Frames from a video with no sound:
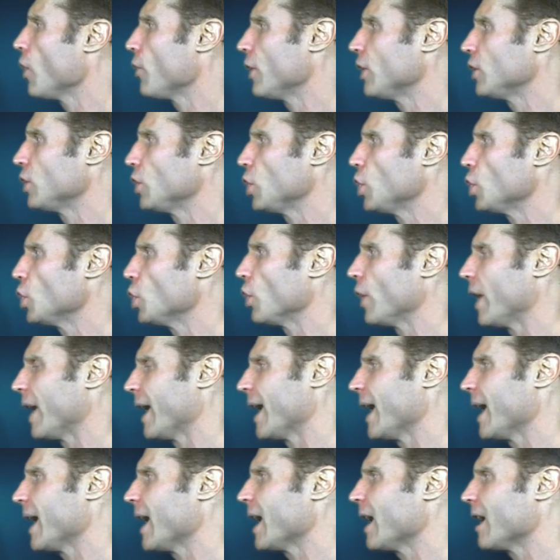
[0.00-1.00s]
than you'll
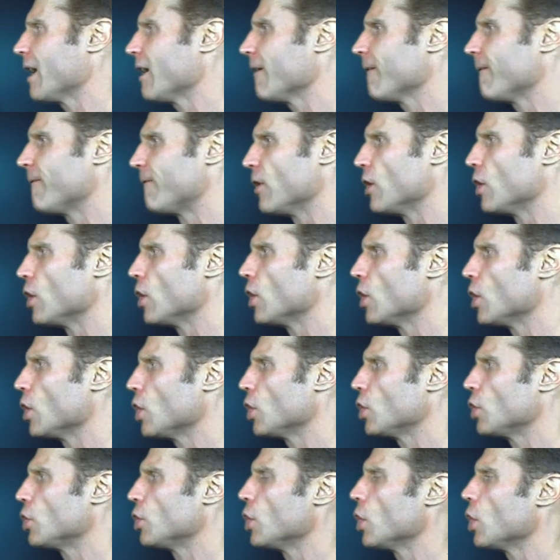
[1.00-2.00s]

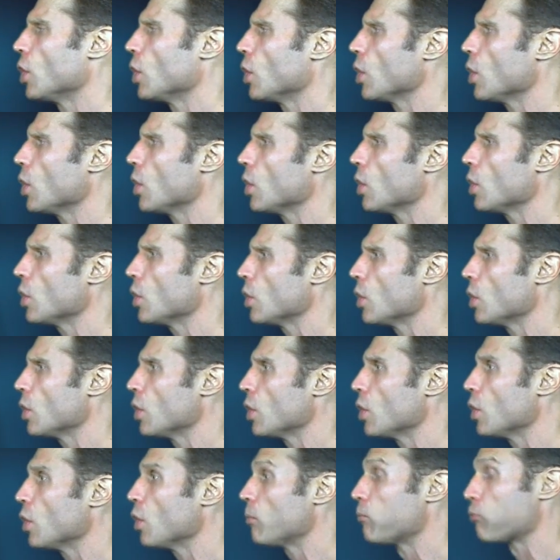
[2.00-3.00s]
ever
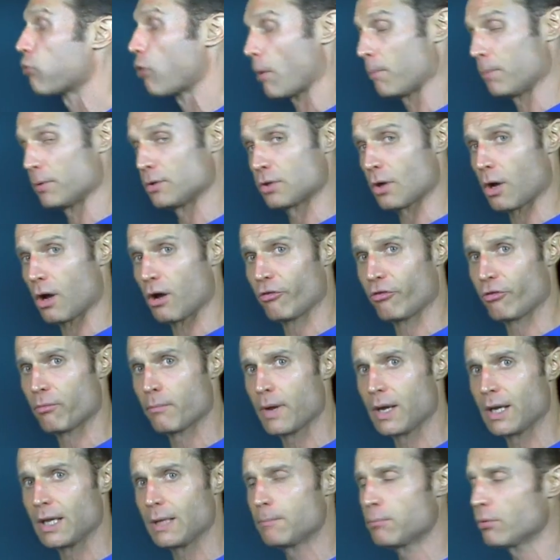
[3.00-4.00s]
know. Proper
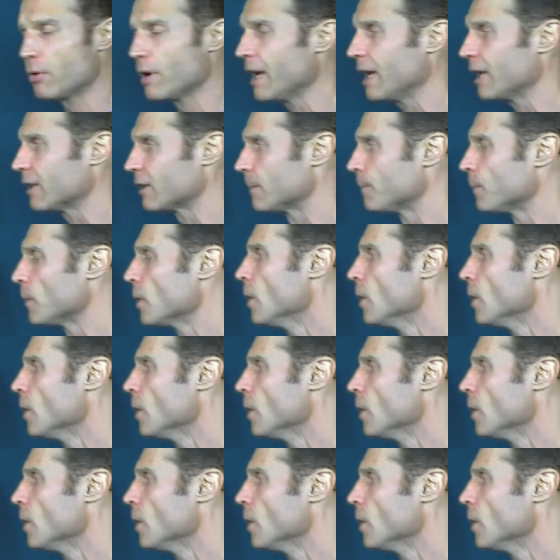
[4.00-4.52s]
diaphragmatic breath.